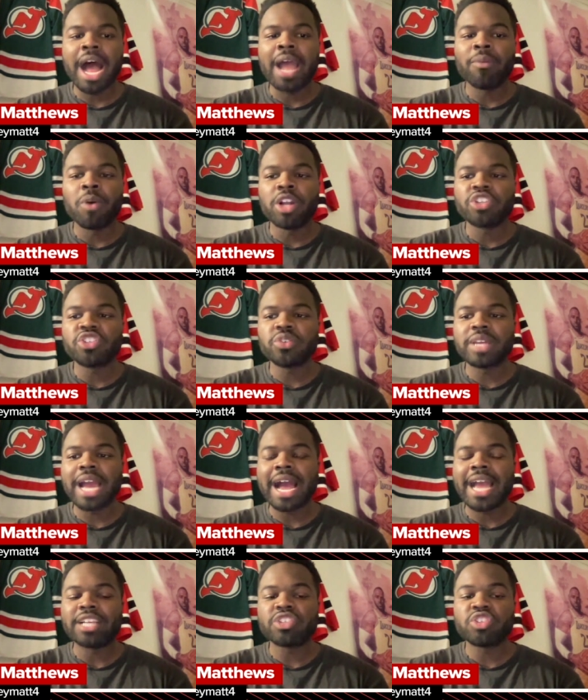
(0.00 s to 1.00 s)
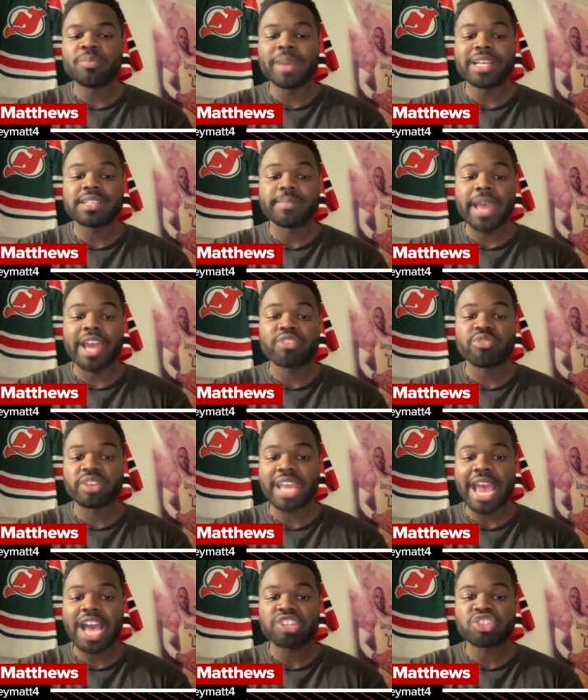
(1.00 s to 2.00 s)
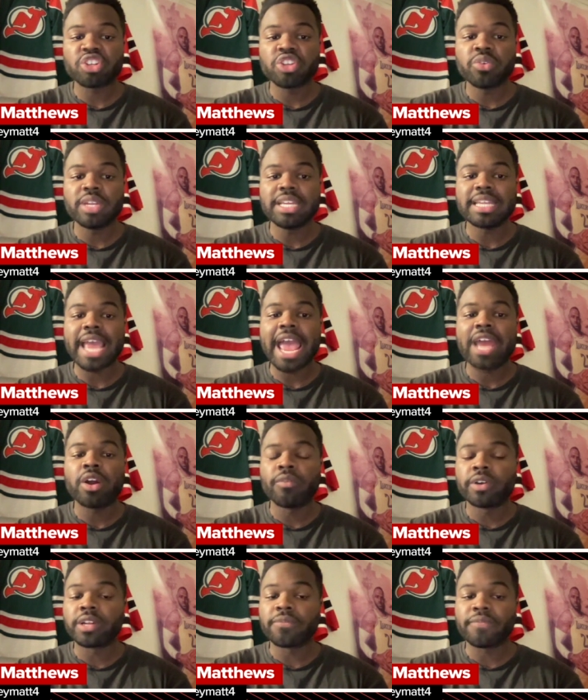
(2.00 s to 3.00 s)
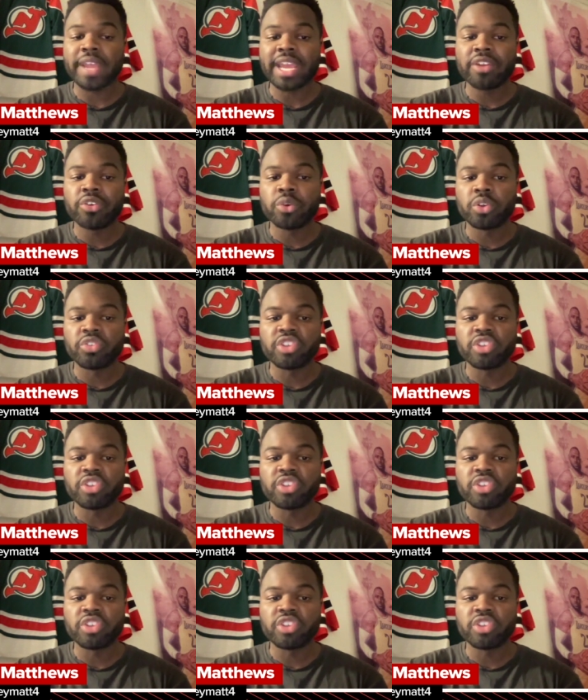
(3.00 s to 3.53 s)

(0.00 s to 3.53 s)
I want you guys to make some extra cash, so you need to head over to FanDuel.